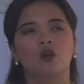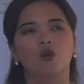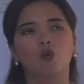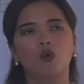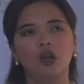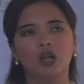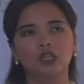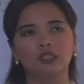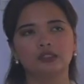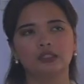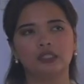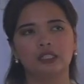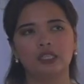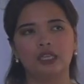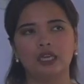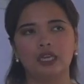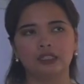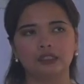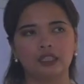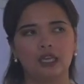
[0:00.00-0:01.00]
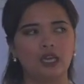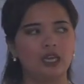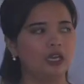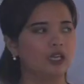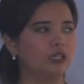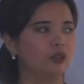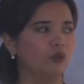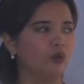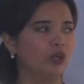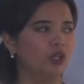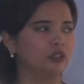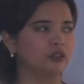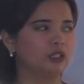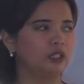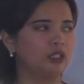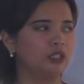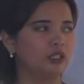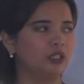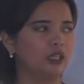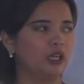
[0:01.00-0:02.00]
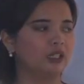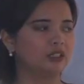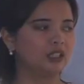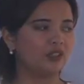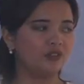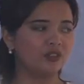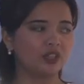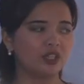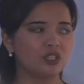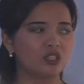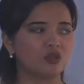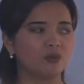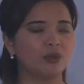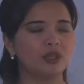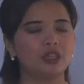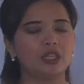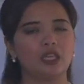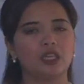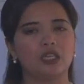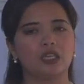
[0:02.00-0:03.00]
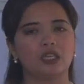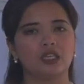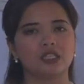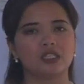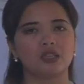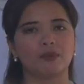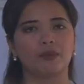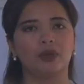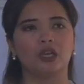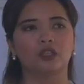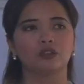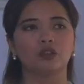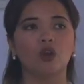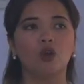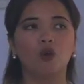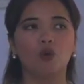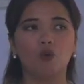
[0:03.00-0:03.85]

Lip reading: While the activities to be taken is about